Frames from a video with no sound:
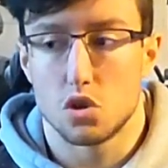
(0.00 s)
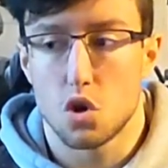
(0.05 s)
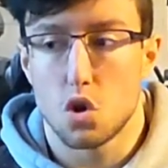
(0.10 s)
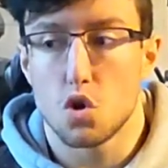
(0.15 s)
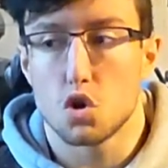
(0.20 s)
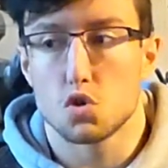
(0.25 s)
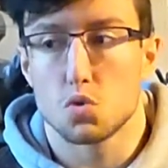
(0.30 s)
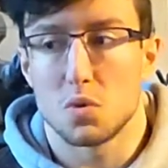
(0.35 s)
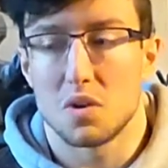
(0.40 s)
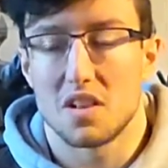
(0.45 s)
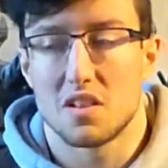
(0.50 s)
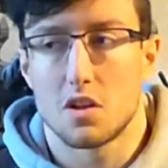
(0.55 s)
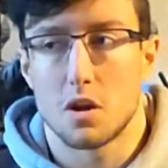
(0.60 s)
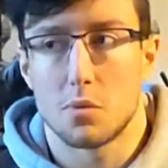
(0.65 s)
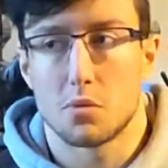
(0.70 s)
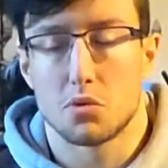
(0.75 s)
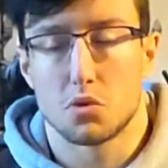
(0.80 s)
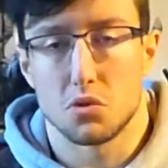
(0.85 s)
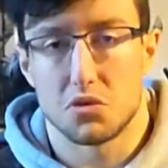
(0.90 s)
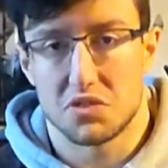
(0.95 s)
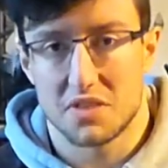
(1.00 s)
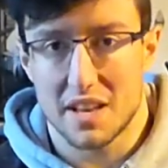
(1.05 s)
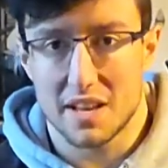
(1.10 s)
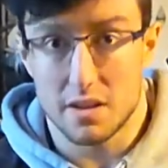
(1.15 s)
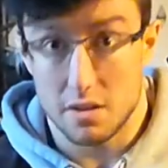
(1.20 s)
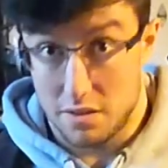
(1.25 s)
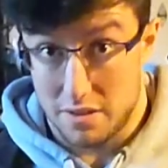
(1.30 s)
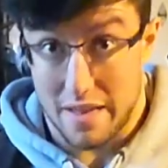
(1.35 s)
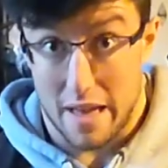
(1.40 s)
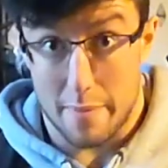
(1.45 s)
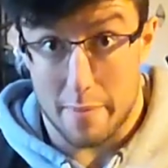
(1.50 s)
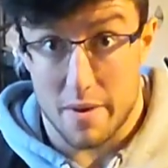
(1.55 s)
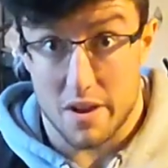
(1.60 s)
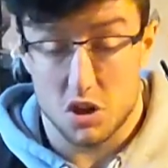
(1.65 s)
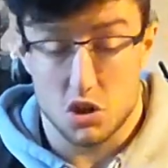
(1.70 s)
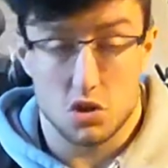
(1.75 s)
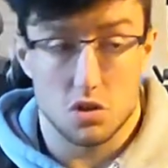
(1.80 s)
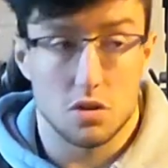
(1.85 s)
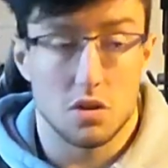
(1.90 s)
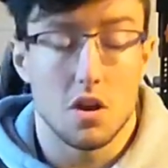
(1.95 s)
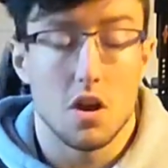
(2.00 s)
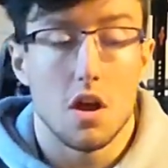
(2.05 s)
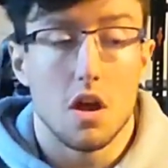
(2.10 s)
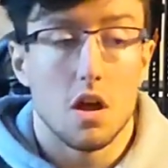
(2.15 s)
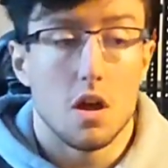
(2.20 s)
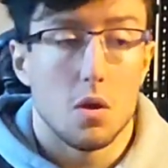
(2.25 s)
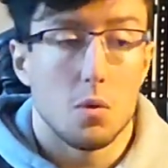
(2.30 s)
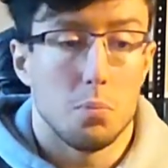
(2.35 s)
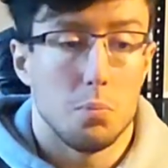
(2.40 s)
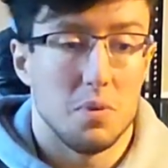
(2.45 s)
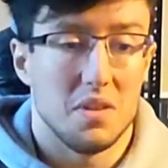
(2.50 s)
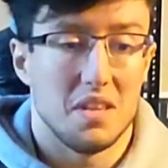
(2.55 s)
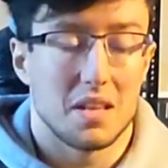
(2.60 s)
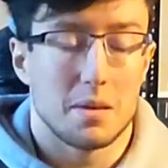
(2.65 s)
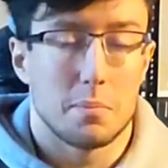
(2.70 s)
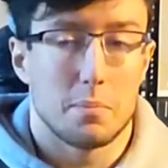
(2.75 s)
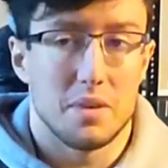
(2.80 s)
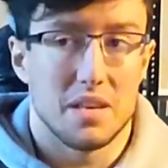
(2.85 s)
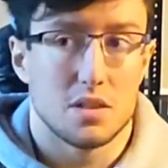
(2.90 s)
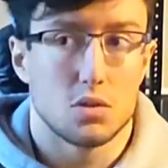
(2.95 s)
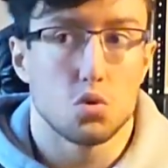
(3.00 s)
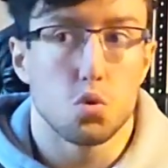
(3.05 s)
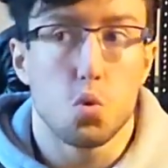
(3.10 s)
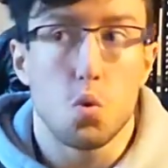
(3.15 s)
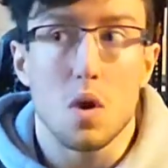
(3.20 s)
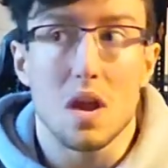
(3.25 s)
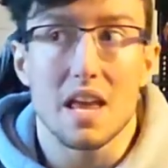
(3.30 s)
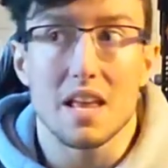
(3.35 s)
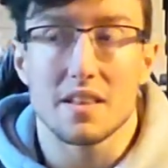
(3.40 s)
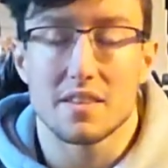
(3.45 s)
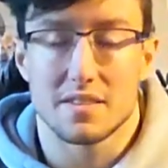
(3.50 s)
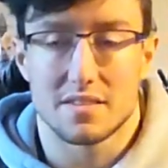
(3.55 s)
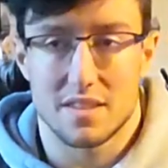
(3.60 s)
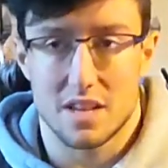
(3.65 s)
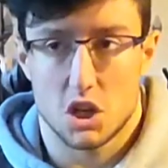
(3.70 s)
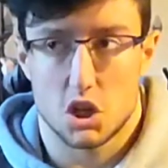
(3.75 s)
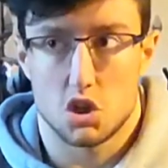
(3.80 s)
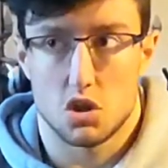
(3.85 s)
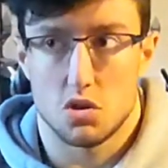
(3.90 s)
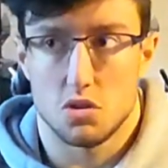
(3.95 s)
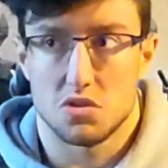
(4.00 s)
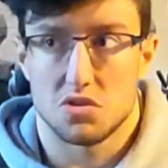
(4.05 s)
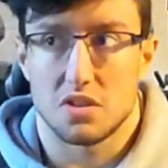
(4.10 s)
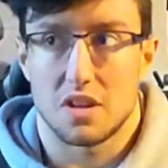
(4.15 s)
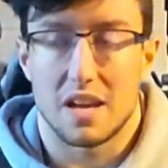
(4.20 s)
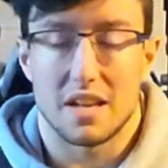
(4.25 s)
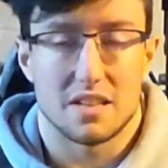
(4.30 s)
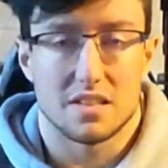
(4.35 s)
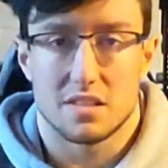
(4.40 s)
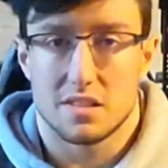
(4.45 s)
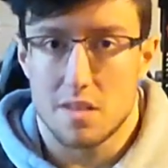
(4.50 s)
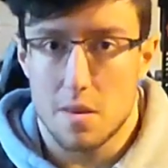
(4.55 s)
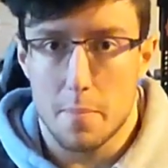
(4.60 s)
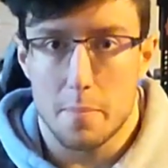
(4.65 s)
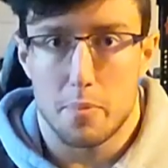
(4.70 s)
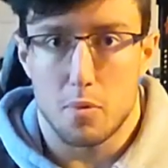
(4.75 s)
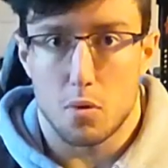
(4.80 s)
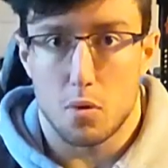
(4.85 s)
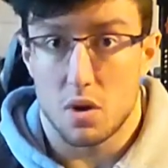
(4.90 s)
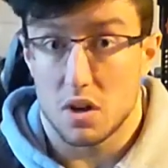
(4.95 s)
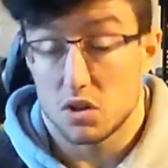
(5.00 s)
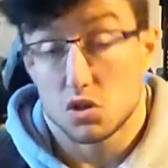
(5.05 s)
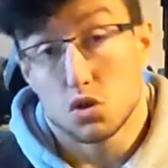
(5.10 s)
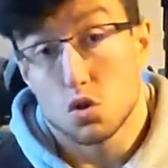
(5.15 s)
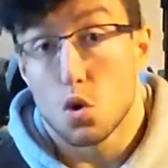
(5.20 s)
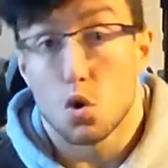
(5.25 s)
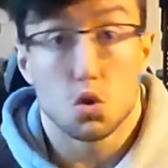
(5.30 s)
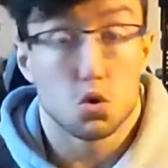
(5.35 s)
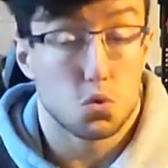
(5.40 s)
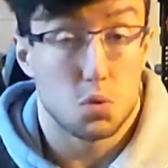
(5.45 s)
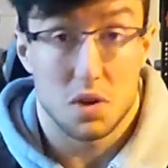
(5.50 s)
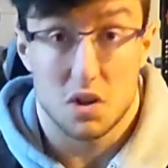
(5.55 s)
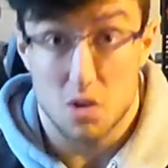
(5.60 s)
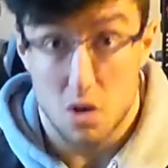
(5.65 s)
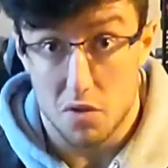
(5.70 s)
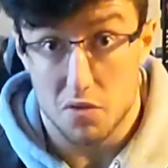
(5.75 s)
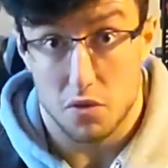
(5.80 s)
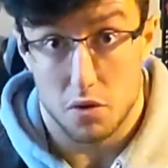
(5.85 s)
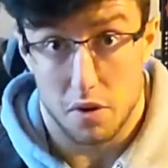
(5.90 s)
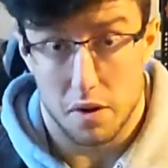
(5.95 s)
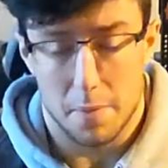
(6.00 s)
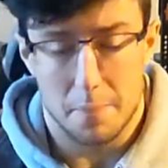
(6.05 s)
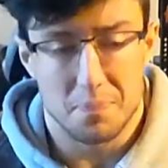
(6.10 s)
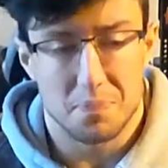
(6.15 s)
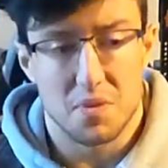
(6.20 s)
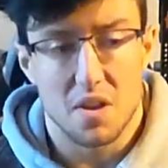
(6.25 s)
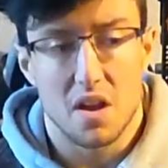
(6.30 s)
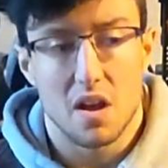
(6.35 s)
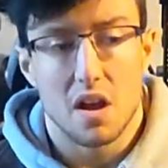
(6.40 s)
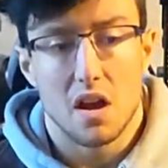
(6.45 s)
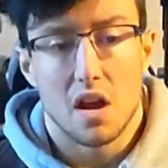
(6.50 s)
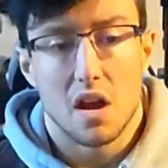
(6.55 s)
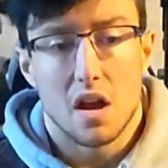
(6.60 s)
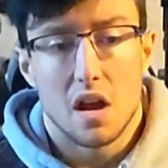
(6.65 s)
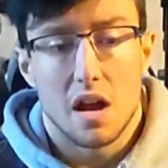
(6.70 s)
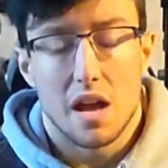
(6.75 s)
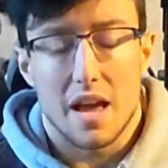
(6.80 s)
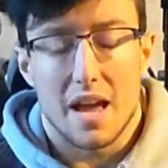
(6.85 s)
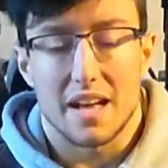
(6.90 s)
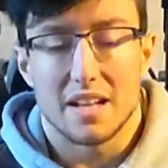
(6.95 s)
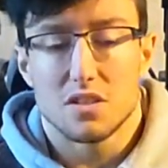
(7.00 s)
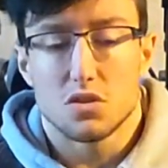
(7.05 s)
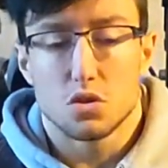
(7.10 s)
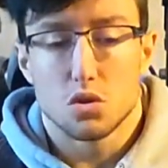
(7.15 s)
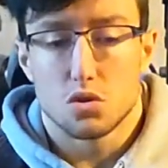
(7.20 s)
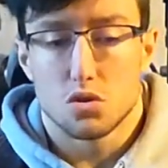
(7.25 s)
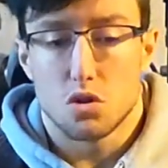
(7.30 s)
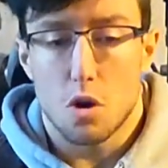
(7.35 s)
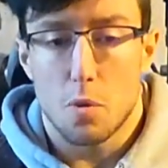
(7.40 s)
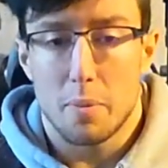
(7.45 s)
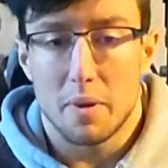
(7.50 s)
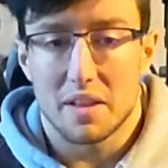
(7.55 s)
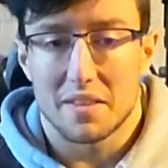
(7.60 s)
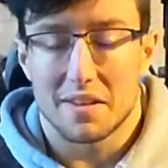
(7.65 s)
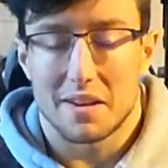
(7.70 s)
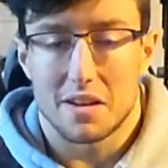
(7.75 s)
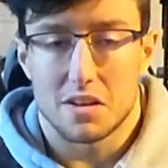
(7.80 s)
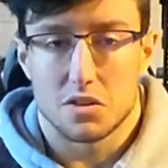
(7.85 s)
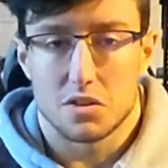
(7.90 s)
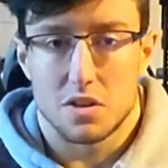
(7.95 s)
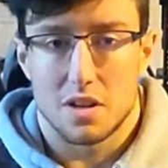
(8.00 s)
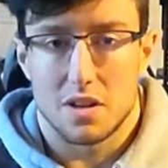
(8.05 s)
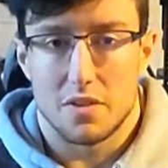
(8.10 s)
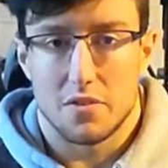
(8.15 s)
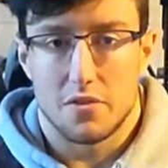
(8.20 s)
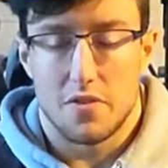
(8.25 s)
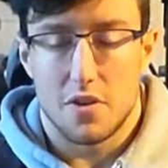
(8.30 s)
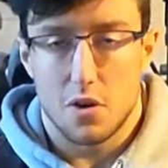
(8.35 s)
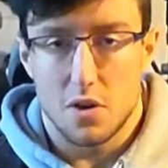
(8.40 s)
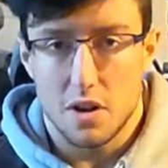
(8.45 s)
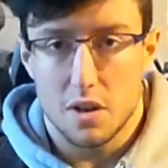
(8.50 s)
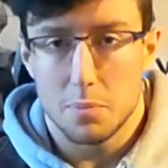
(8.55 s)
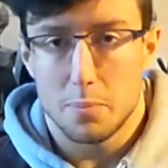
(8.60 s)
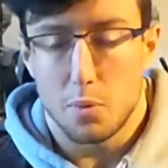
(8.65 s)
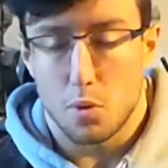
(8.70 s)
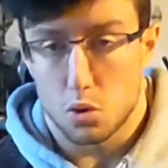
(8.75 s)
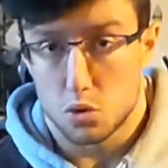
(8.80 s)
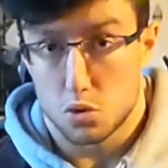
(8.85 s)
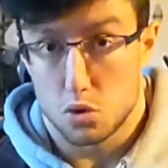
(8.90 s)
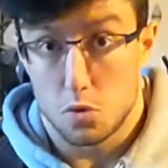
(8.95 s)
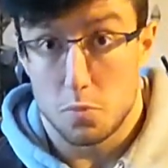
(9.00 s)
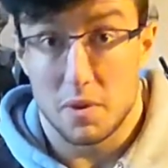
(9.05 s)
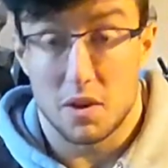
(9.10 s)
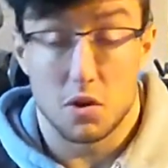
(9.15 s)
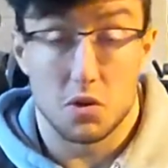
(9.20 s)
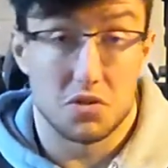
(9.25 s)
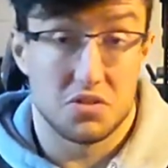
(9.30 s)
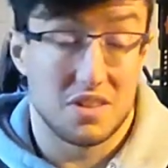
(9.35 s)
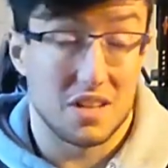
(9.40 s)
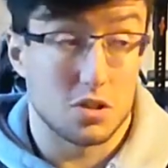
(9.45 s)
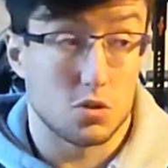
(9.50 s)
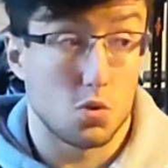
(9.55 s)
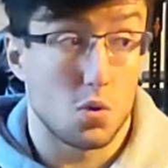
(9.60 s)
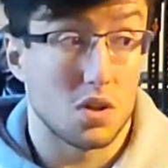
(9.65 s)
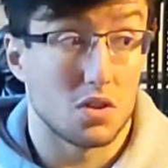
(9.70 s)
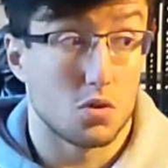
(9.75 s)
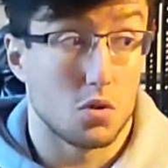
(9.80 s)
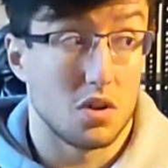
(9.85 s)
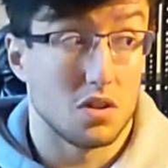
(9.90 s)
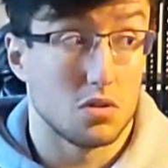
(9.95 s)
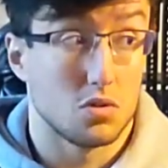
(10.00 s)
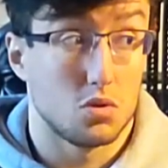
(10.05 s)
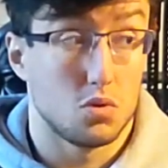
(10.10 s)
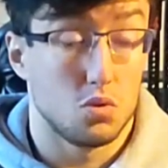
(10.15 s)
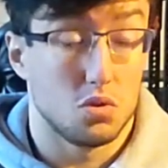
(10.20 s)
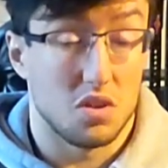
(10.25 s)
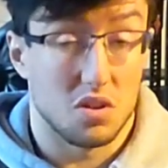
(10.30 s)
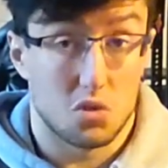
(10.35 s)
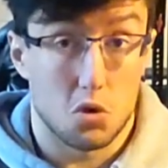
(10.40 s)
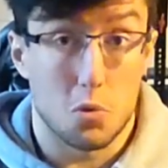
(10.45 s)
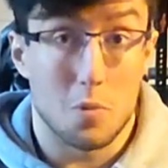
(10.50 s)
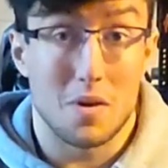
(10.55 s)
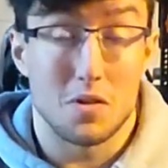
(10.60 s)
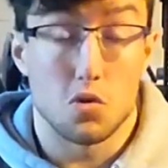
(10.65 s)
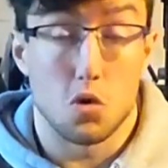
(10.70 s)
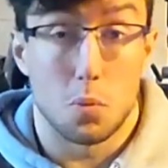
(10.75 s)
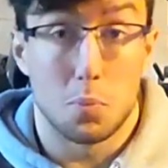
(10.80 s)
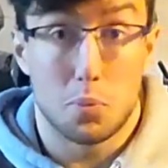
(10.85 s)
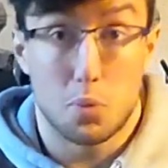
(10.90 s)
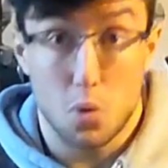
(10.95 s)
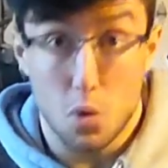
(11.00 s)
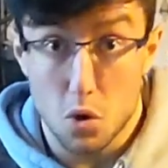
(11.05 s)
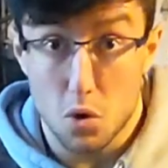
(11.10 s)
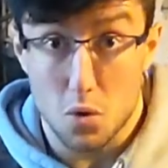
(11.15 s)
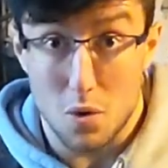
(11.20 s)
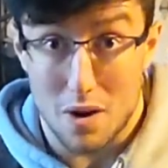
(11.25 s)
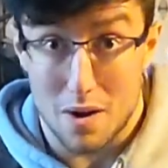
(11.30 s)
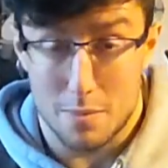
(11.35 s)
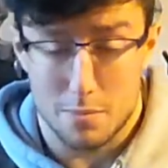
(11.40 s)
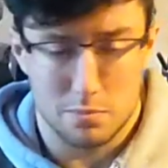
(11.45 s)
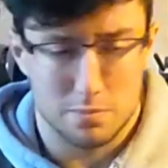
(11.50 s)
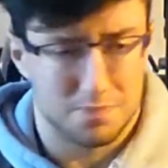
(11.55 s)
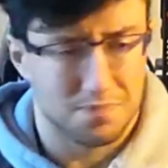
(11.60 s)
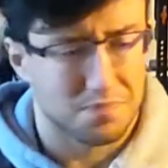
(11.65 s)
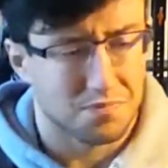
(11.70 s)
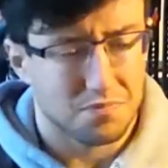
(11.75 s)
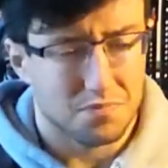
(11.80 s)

goes when it comes to the second dimension, meaning between sessions, it's simple, it's called recovery. It's a topic that is very important because that's what's going to determine your program,